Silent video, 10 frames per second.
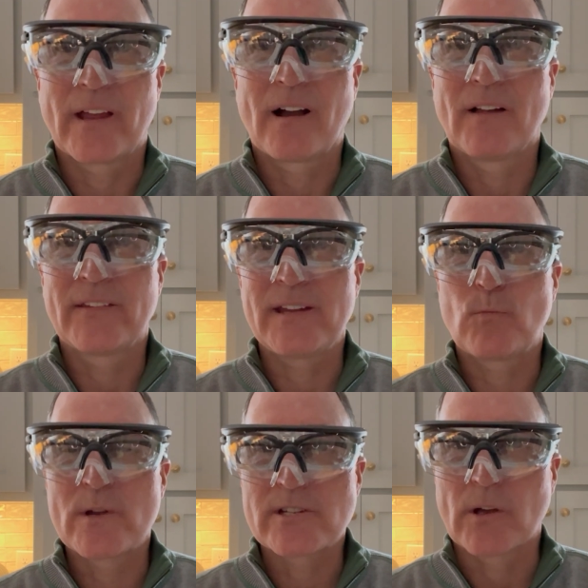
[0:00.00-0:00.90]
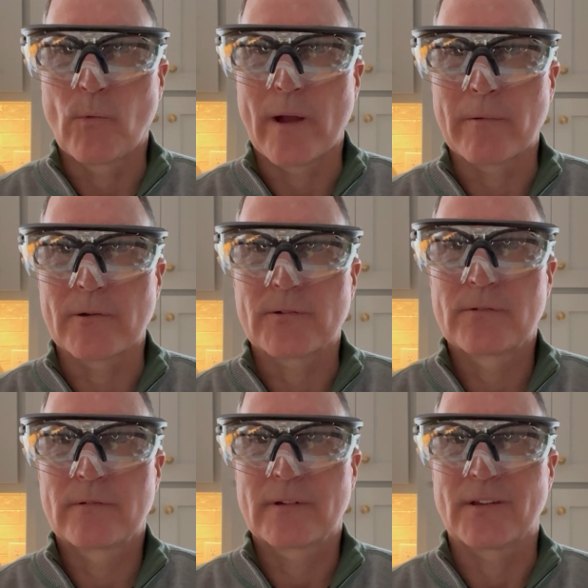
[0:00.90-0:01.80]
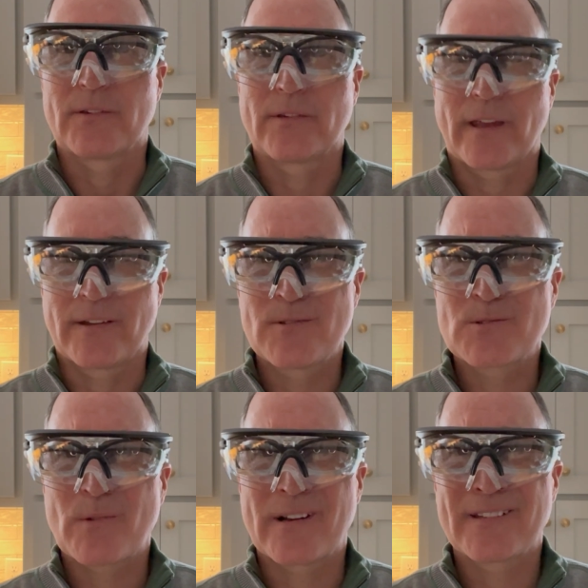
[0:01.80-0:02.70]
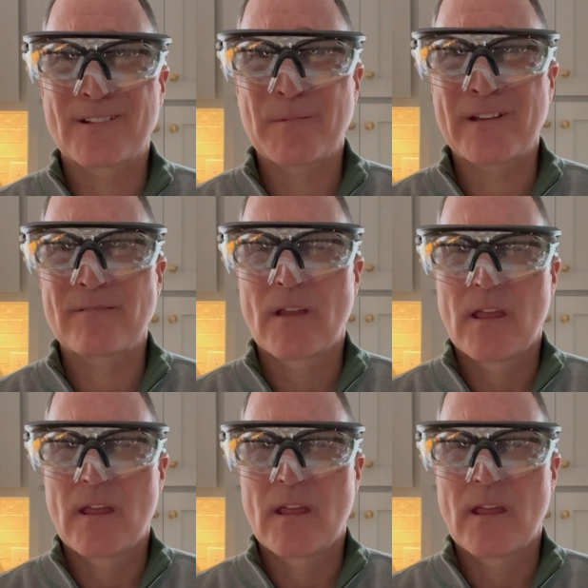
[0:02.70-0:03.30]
all need windshield wipers because I do sweat a little bit.